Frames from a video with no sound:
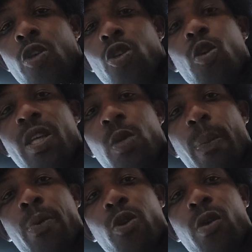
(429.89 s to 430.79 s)
You're too
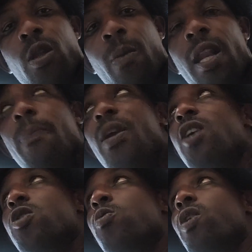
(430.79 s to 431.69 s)
busy what people do with their money
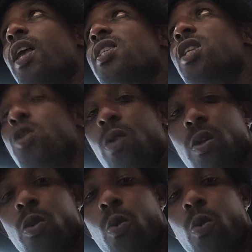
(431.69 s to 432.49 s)
because you realize that you,